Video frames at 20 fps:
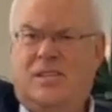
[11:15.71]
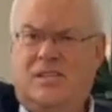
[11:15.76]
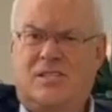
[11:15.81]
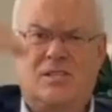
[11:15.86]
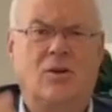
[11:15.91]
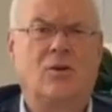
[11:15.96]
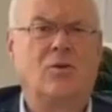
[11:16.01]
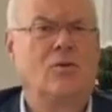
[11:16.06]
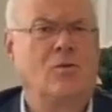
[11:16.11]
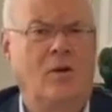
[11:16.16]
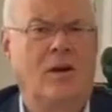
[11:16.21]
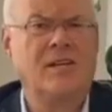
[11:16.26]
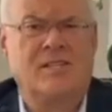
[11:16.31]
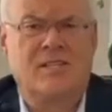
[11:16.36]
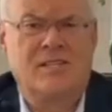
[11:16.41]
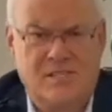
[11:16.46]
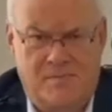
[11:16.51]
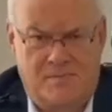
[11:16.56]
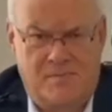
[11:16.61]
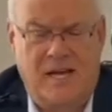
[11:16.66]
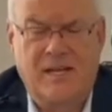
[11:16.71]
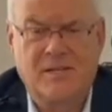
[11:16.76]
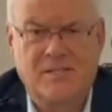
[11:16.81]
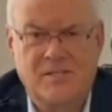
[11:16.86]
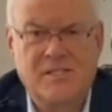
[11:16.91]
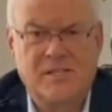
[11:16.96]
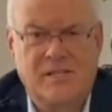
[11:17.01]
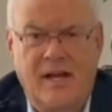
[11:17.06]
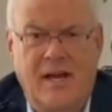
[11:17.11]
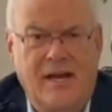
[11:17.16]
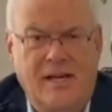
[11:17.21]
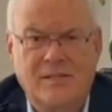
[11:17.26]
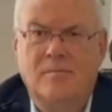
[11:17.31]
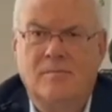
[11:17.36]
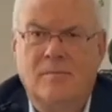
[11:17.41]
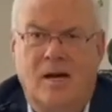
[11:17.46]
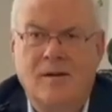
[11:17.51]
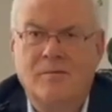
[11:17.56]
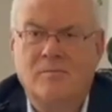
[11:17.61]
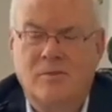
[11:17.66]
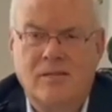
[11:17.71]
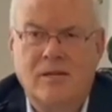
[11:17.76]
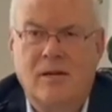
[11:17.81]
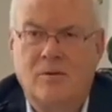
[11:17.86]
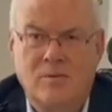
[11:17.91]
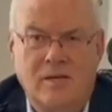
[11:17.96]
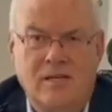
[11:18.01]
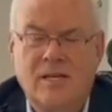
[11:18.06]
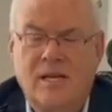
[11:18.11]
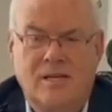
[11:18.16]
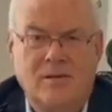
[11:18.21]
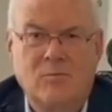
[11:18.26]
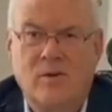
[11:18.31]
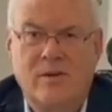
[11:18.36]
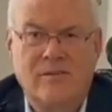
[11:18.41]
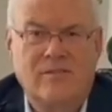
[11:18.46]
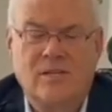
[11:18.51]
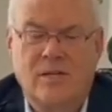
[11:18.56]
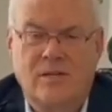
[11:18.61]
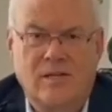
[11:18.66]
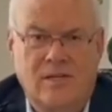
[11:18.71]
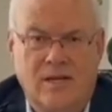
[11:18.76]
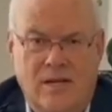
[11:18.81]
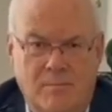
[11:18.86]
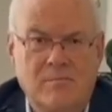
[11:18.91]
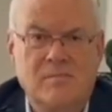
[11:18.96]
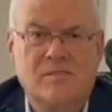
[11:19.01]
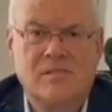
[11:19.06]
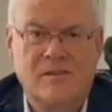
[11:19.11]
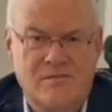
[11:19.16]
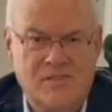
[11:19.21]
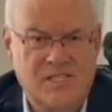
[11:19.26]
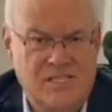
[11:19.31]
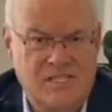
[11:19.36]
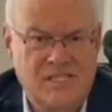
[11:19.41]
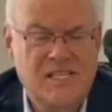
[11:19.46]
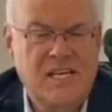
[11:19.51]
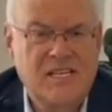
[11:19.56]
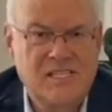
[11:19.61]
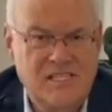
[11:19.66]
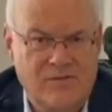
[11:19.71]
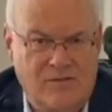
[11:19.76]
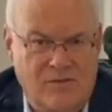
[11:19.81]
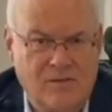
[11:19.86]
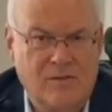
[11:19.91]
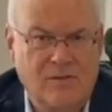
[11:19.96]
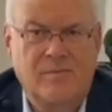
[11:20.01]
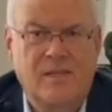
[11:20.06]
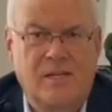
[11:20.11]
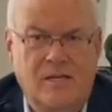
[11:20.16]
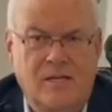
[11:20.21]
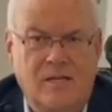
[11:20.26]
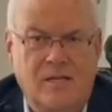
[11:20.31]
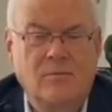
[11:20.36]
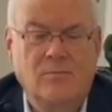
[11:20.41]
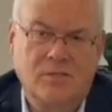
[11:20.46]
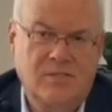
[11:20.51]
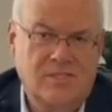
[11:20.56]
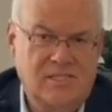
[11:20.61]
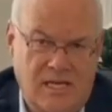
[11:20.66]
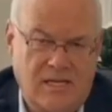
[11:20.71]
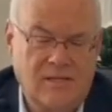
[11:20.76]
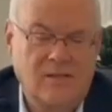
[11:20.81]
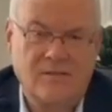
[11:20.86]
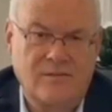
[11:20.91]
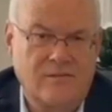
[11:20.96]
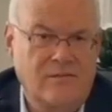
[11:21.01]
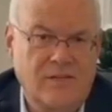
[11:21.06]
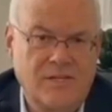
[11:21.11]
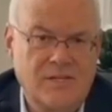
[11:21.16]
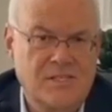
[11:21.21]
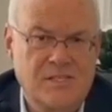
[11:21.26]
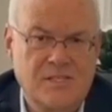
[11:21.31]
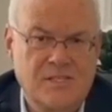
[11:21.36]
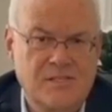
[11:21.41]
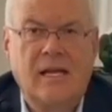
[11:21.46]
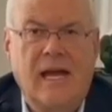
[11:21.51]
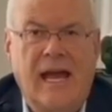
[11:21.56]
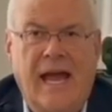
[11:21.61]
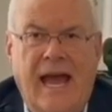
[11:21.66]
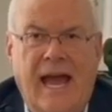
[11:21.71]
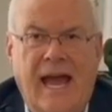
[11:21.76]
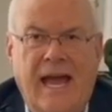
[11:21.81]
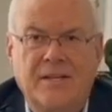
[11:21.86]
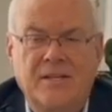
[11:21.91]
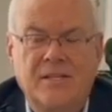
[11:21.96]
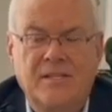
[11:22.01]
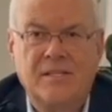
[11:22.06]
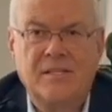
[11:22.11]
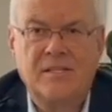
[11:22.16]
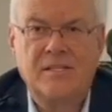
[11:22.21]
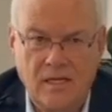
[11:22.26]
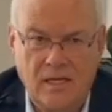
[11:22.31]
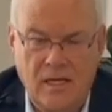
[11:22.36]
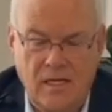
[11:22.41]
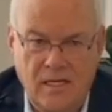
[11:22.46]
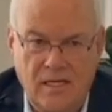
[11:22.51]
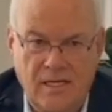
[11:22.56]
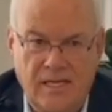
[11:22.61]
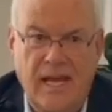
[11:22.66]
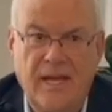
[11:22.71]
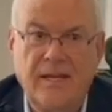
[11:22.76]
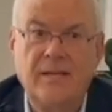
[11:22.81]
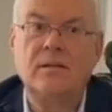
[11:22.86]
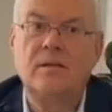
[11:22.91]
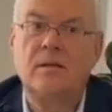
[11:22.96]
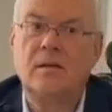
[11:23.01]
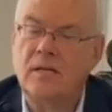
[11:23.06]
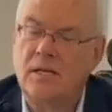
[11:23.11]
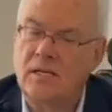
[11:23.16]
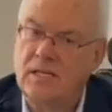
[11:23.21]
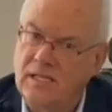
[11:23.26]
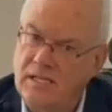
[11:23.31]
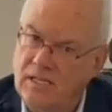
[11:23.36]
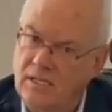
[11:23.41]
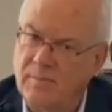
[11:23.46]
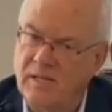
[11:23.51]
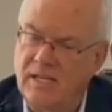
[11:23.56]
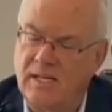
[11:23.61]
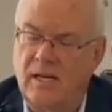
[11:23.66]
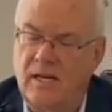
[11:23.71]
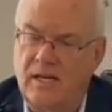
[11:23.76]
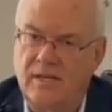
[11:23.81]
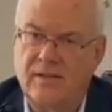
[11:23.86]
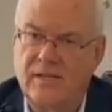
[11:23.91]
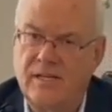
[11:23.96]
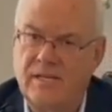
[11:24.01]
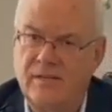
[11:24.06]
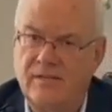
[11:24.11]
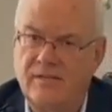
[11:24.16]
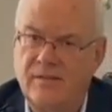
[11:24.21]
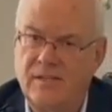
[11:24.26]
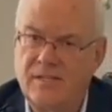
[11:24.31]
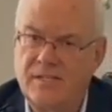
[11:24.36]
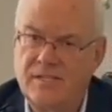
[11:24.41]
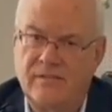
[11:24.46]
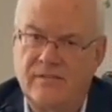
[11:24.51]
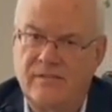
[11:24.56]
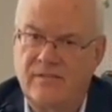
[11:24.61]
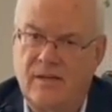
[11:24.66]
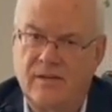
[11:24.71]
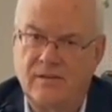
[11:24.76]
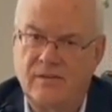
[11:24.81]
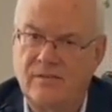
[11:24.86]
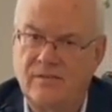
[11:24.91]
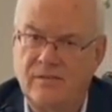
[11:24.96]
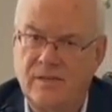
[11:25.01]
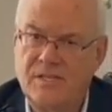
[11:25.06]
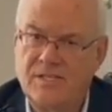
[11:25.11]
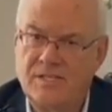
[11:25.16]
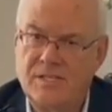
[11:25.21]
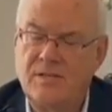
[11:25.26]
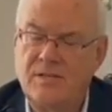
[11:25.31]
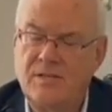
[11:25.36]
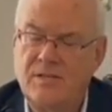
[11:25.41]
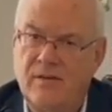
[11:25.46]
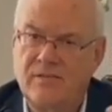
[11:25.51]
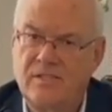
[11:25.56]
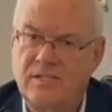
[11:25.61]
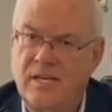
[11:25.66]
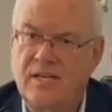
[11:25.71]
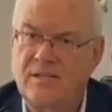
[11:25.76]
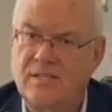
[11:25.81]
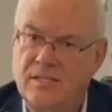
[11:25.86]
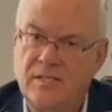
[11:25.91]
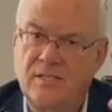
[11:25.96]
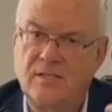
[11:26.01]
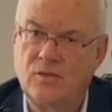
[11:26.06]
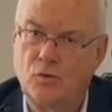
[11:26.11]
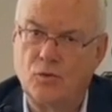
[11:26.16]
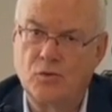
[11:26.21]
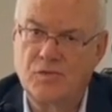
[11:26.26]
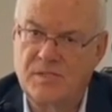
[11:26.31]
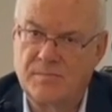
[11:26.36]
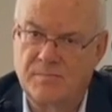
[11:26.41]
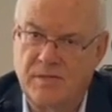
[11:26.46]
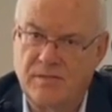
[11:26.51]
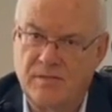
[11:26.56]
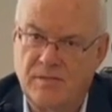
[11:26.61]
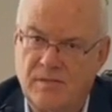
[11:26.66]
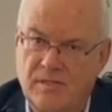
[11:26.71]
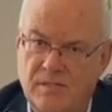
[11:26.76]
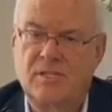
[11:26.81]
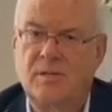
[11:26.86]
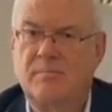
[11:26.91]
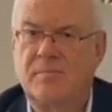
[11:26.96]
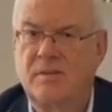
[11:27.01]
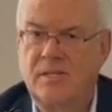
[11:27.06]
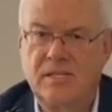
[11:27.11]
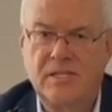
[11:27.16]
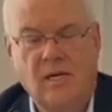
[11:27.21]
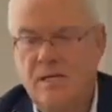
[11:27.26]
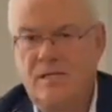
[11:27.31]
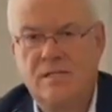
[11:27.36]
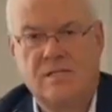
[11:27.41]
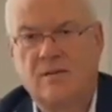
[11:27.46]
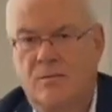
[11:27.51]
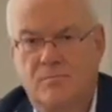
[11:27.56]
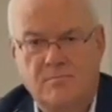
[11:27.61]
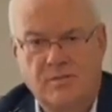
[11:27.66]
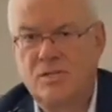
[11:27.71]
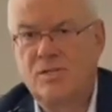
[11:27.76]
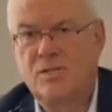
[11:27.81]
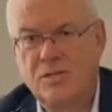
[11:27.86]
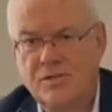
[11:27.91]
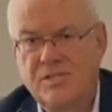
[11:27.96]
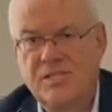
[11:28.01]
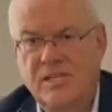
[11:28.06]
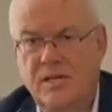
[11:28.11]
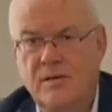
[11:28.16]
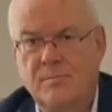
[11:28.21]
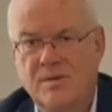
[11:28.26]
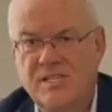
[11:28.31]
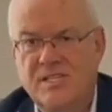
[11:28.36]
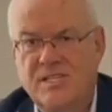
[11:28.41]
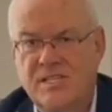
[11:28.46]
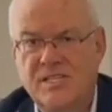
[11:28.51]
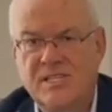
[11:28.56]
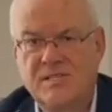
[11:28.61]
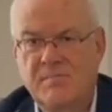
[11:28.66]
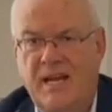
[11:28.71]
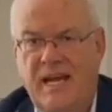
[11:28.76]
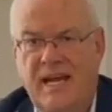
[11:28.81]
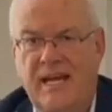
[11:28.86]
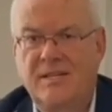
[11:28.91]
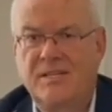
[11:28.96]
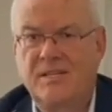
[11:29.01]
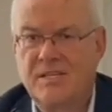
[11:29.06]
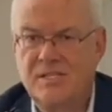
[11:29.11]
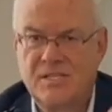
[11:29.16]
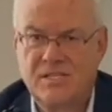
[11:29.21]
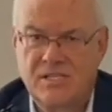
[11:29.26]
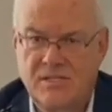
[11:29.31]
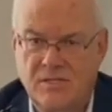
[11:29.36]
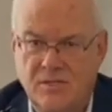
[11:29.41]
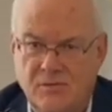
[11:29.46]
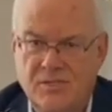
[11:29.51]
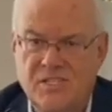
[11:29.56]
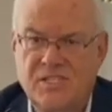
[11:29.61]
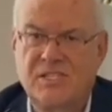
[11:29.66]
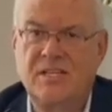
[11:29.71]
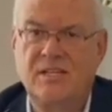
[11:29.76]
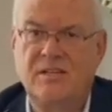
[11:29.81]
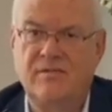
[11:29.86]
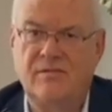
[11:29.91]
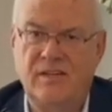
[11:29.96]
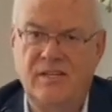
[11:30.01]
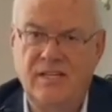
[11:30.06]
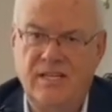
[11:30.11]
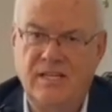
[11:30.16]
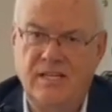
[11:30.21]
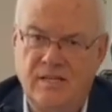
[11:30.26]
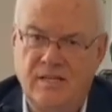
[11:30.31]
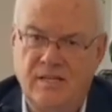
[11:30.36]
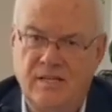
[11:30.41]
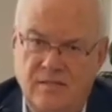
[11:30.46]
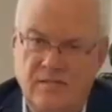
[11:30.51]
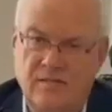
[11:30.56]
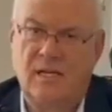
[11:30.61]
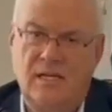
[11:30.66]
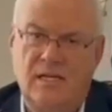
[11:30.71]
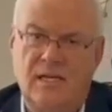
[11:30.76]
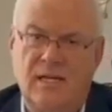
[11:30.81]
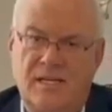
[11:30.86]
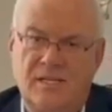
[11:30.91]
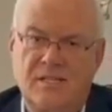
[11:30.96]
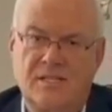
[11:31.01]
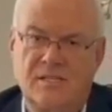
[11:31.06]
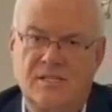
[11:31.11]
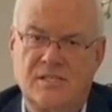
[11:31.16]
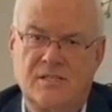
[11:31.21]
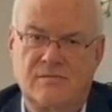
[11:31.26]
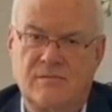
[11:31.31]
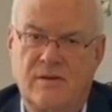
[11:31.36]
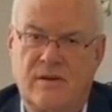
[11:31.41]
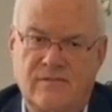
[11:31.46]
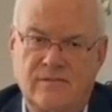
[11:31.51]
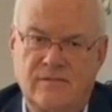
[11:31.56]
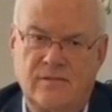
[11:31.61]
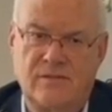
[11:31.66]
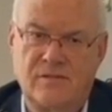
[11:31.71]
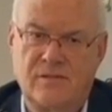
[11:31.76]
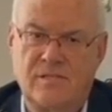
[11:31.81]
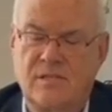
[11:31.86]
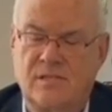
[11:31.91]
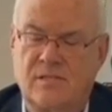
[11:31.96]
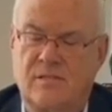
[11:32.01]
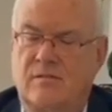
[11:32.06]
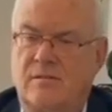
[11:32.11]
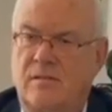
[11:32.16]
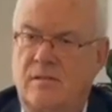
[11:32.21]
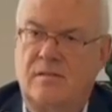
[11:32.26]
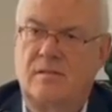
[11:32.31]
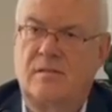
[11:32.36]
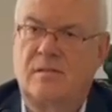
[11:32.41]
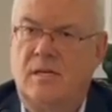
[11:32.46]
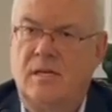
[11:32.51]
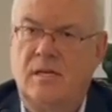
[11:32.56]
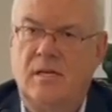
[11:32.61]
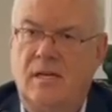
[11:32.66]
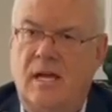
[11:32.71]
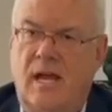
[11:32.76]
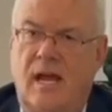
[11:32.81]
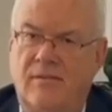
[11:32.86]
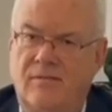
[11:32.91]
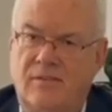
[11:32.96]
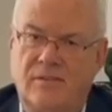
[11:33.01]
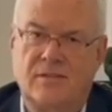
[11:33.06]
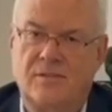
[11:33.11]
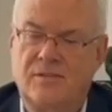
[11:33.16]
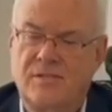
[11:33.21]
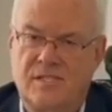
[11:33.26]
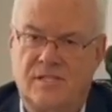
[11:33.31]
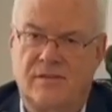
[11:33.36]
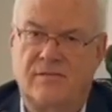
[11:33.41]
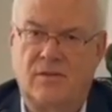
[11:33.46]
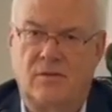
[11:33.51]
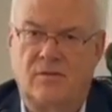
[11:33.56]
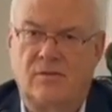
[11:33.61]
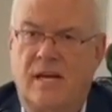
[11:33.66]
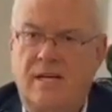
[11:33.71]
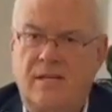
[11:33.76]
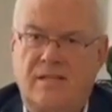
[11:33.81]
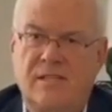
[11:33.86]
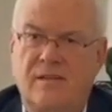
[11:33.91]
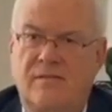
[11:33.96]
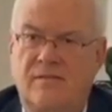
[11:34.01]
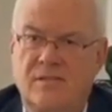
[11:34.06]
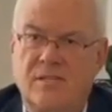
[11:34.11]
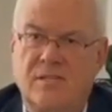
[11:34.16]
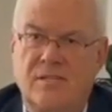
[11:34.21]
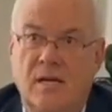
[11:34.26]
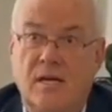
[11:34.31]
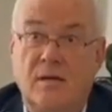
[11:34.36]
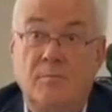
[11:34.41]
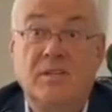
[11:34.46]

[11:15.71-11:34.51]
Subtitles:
It's not quite as bad as that. Again, we've done a number of successful global talent visas, and again, a little bit like the innovator founder visa, you have to get endorsement, but it's not producing a business plan, it's your CV and letters of reference and evidence of your activities.